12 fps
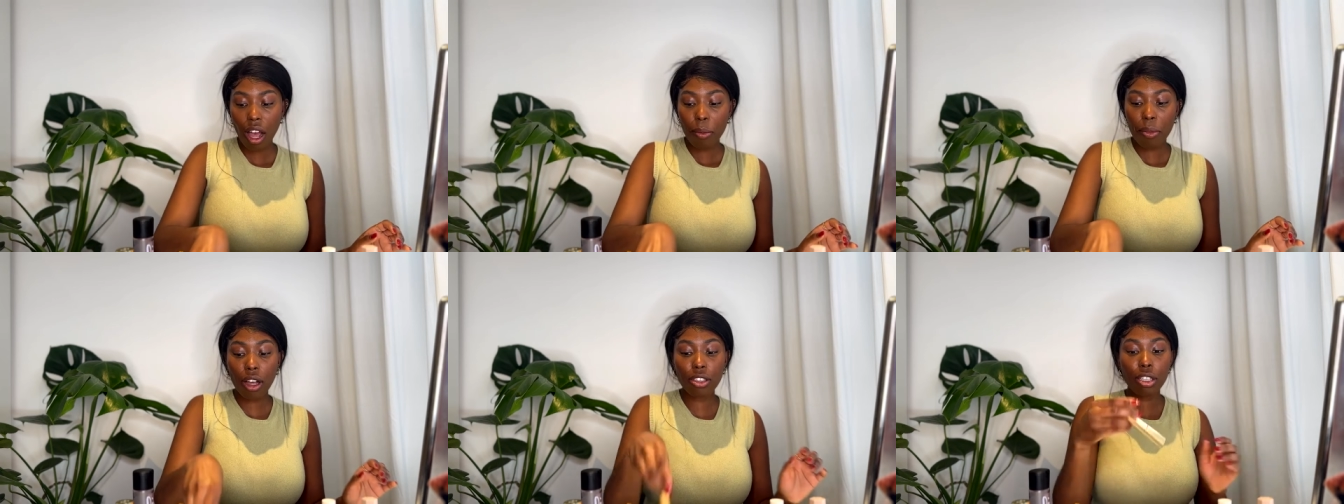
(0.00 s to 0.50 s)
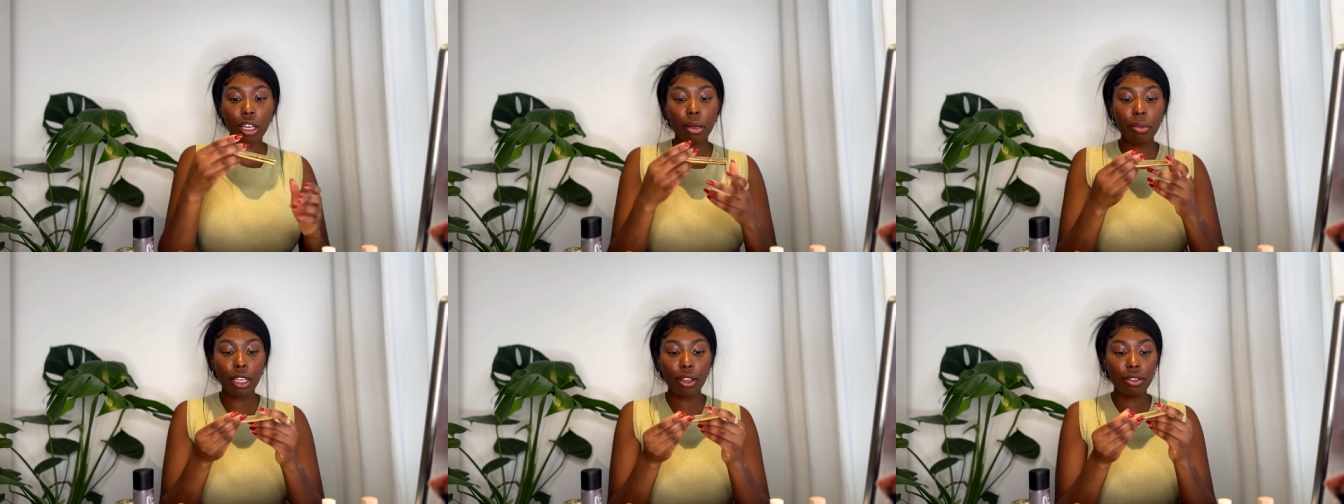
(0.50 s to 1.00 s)
I'm also going to
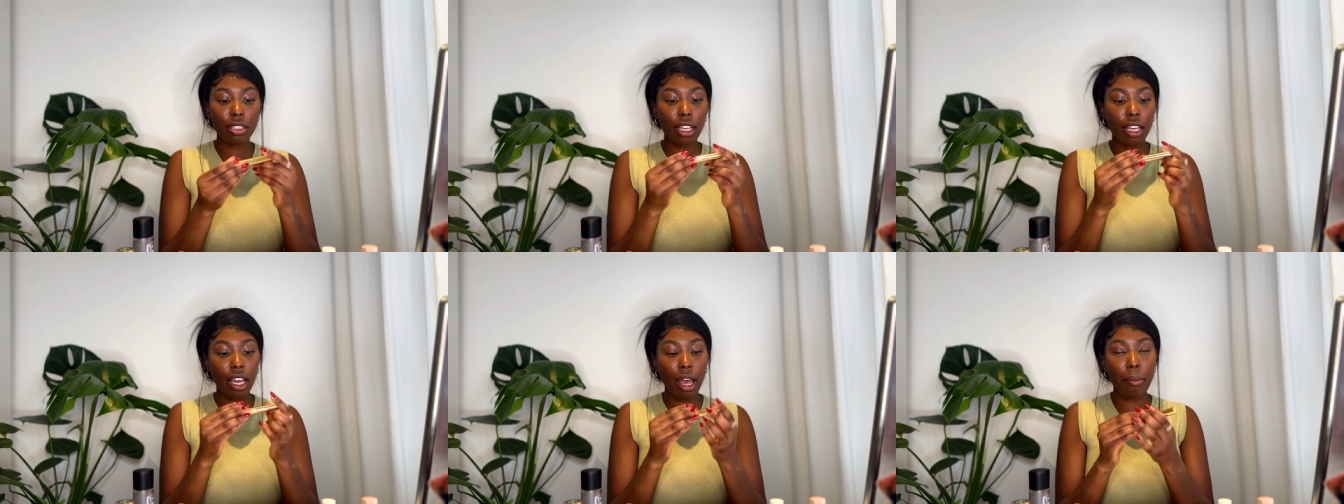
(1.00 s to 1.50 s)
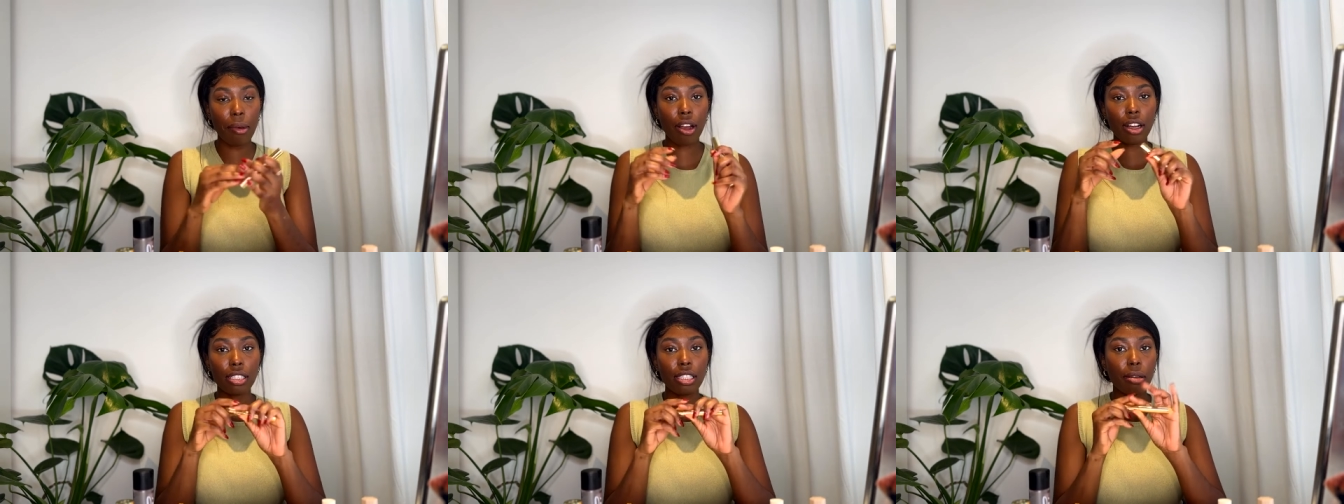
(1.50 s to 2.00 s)
be using
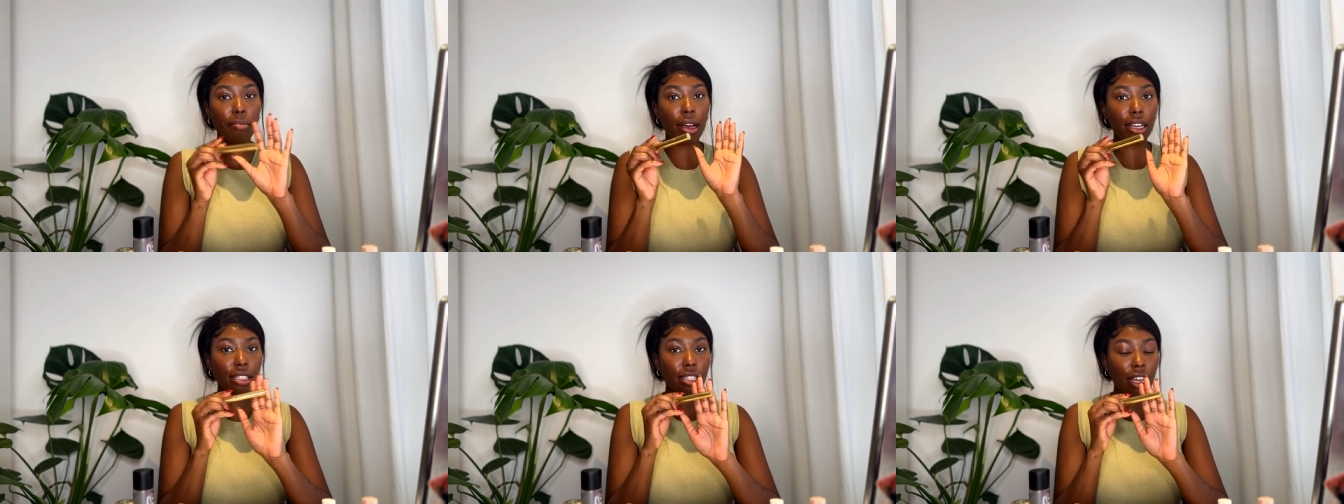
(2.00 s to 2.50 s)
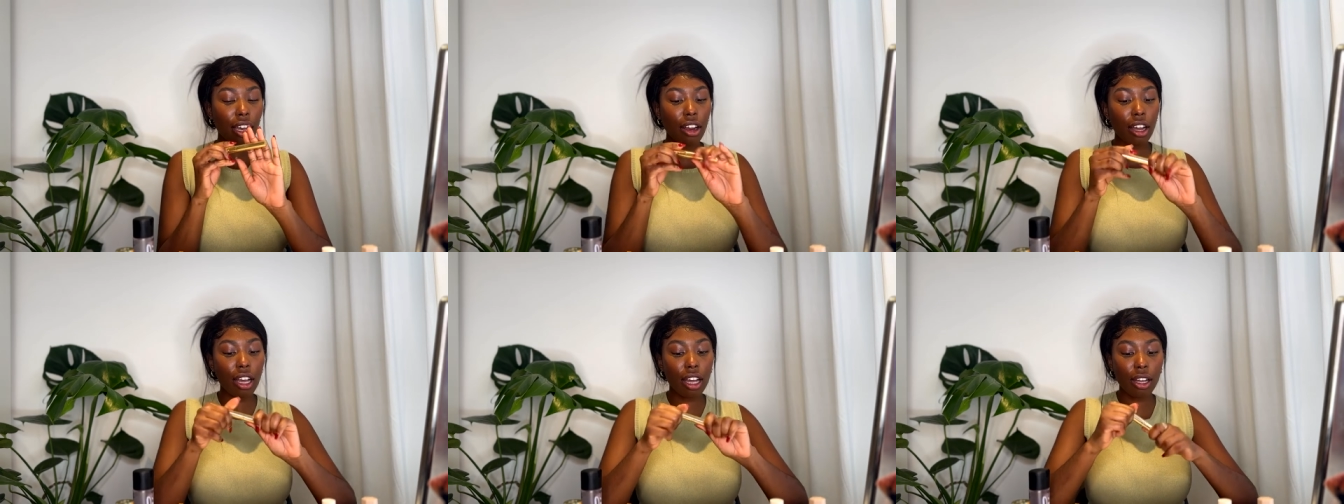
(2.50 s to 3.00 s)
Merit's
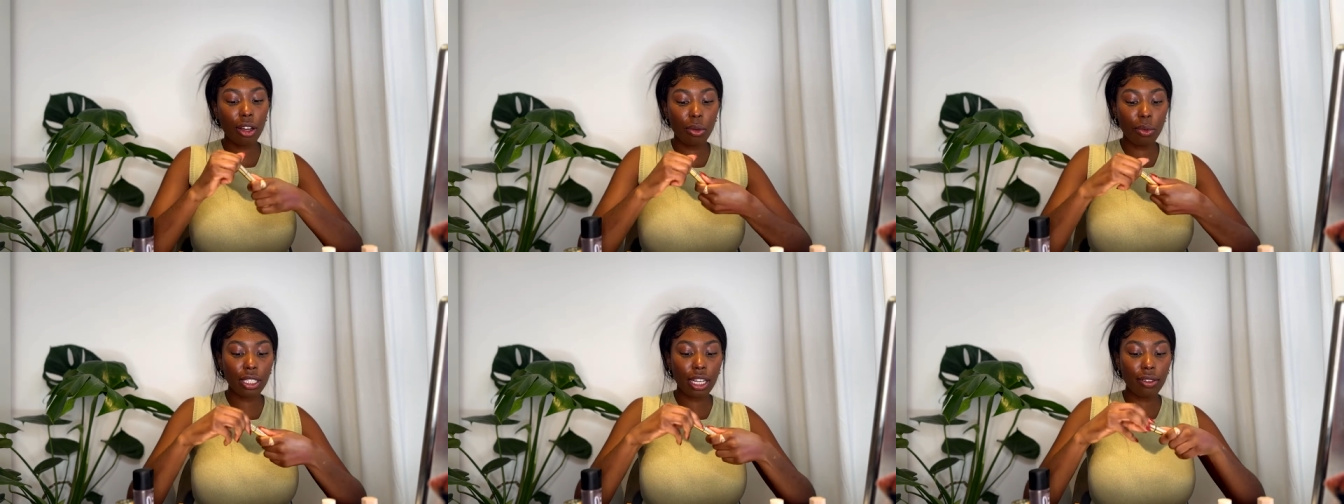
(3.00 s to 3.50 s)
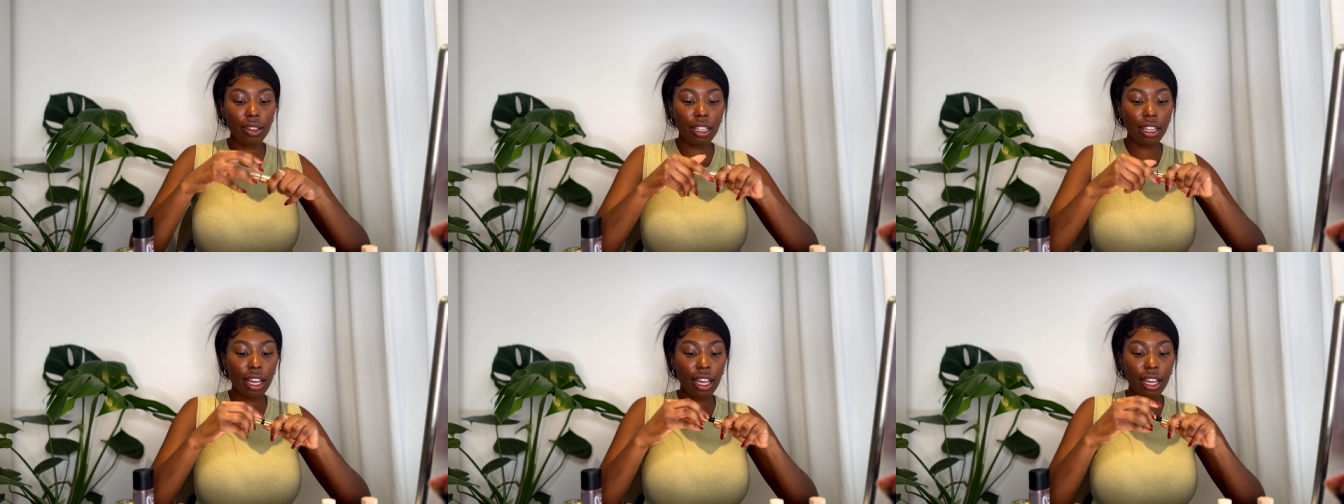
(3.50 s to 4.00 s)
mascara, which I really
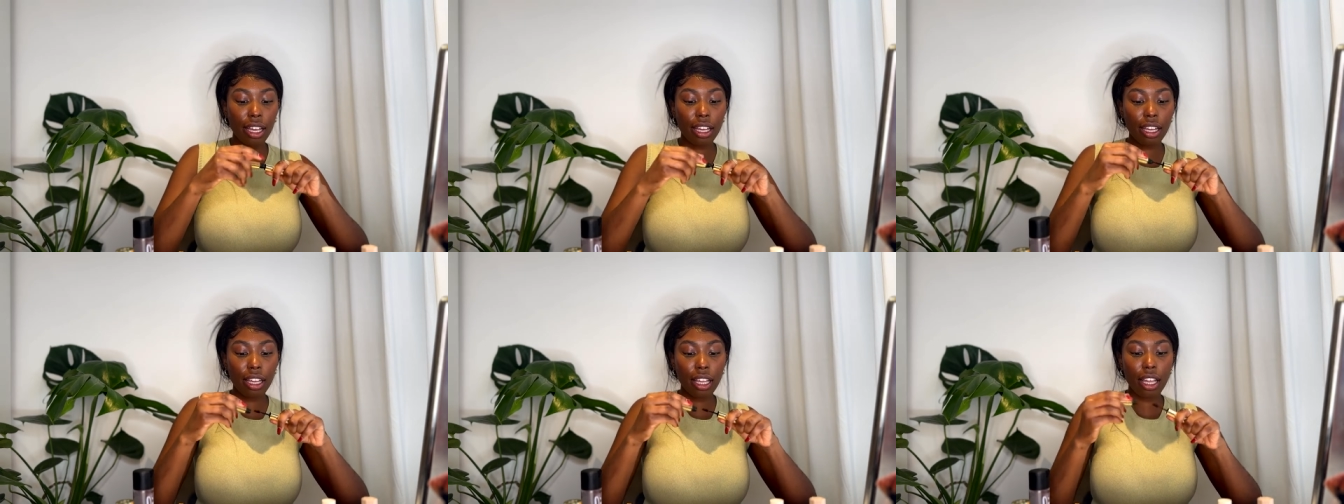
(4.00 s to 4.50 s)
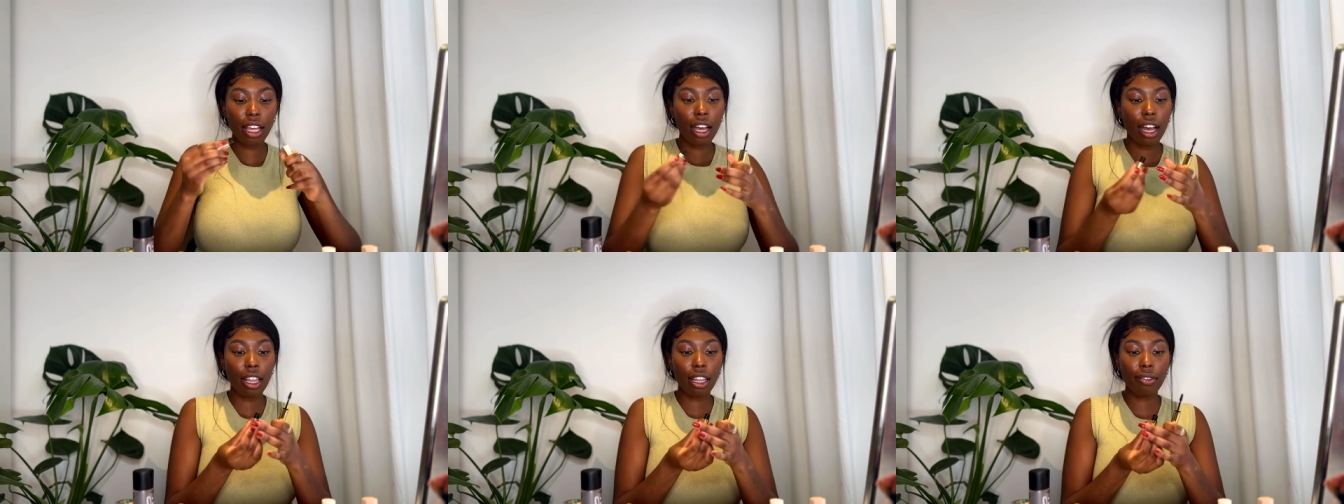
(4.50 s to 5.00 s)
like.
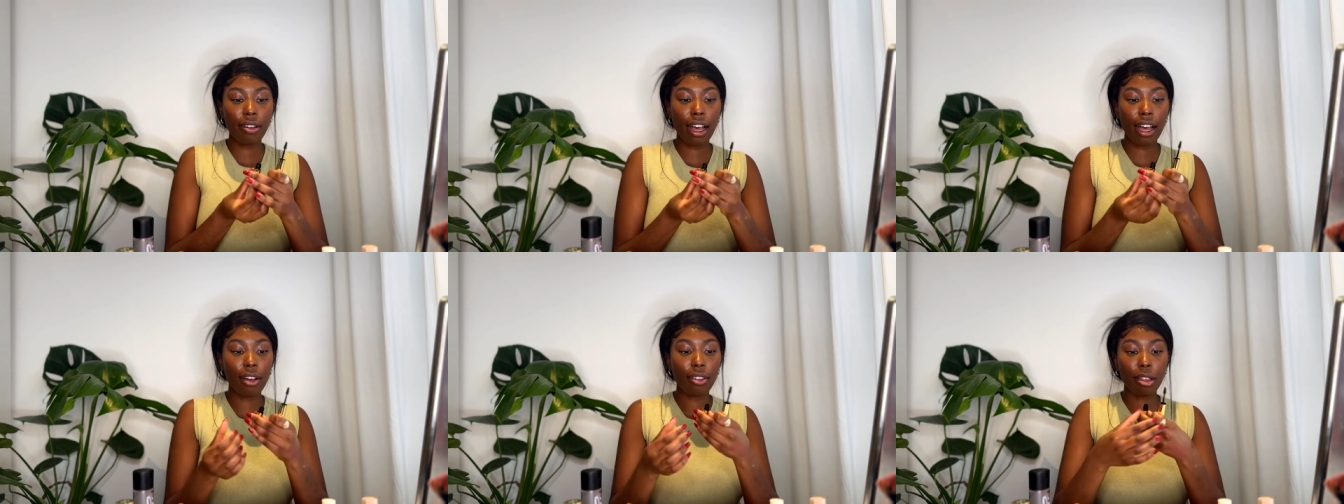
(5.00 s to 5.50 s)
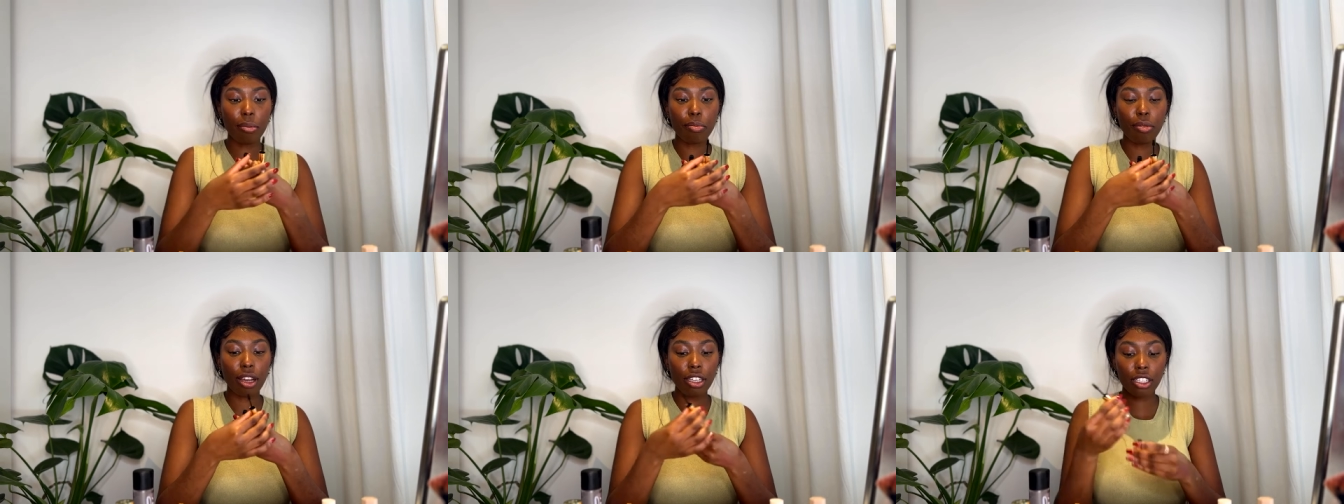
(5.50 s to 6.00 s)
I love how the
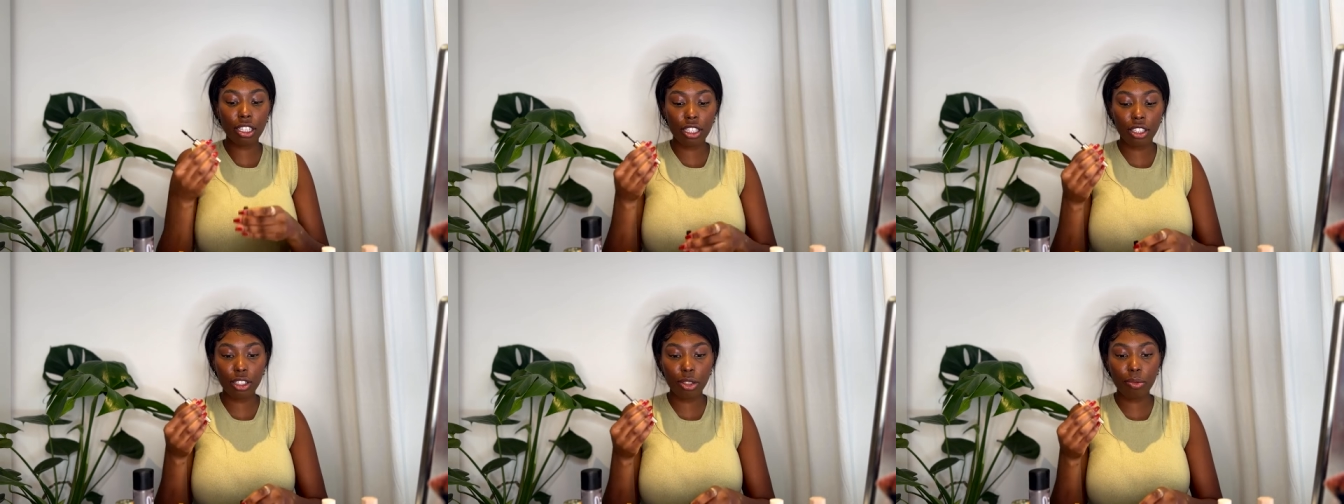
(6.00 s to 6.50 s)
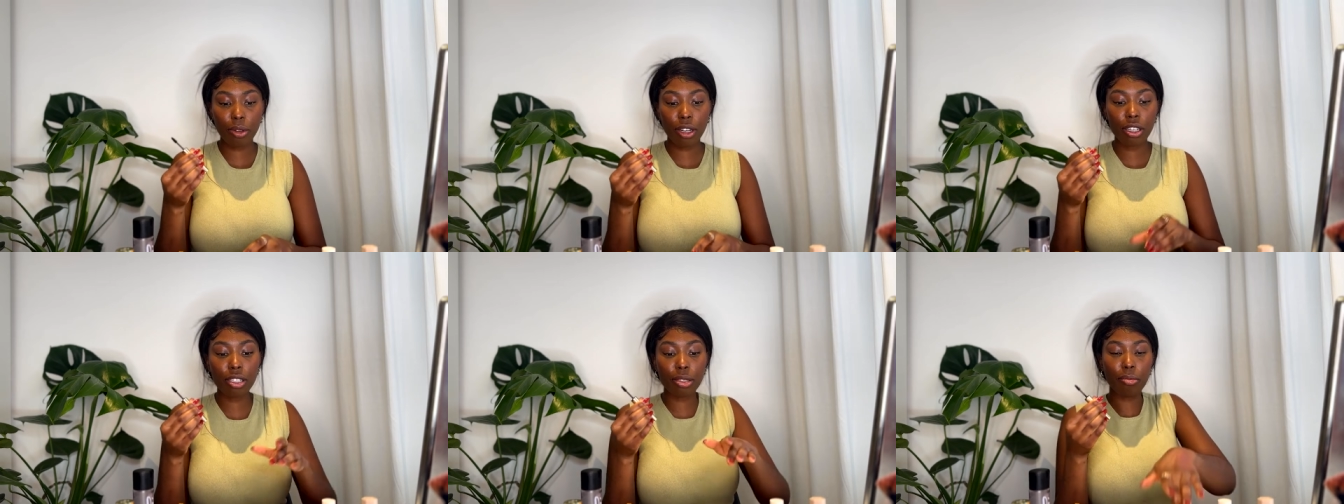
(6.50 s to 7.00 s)
brush is super
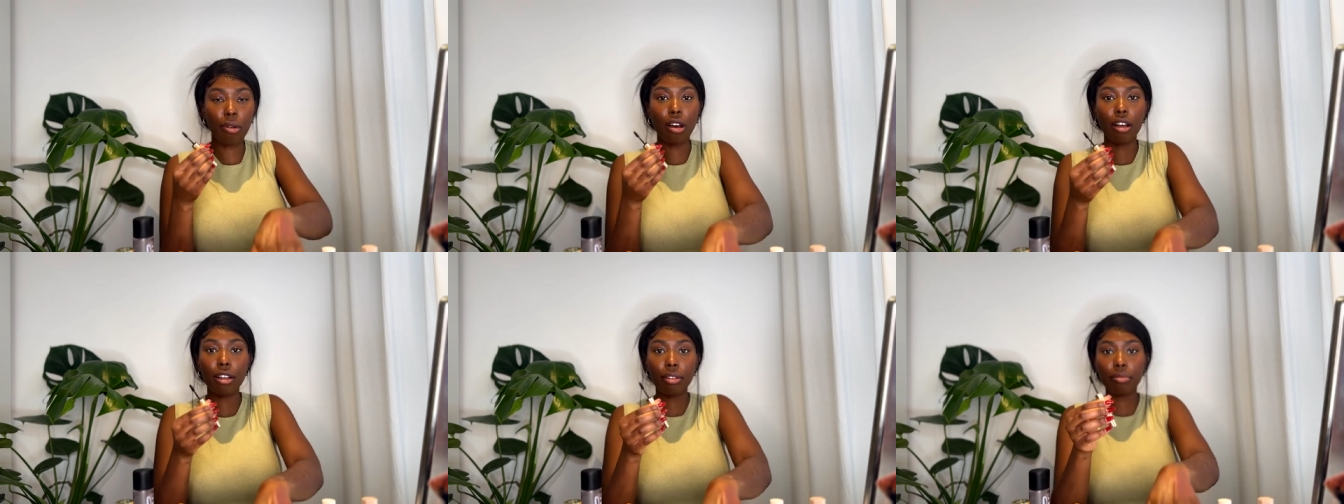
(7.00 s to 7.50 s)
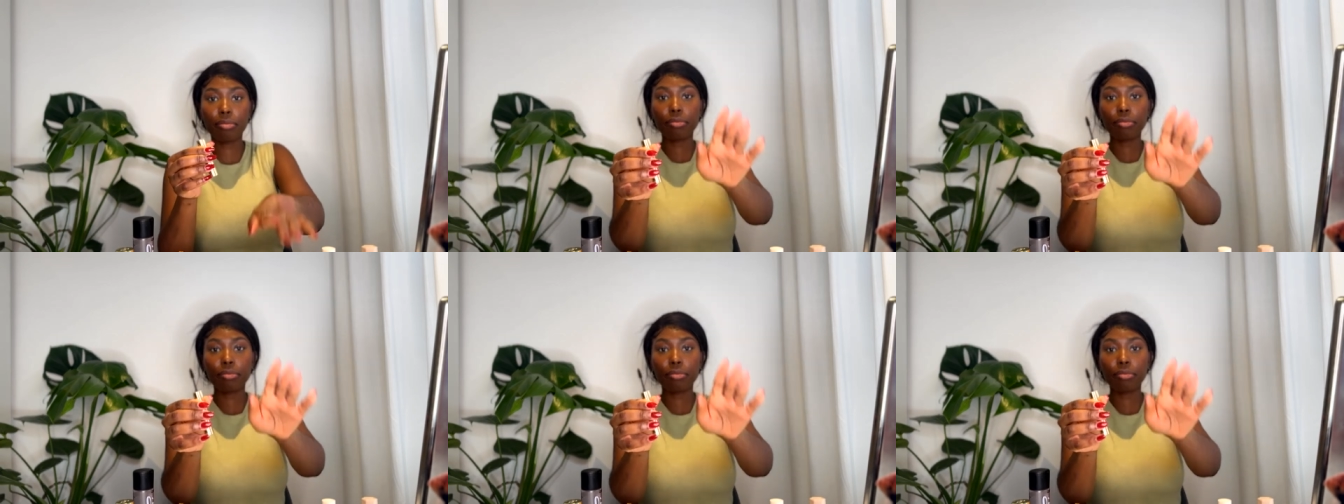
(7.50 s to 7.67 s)
small.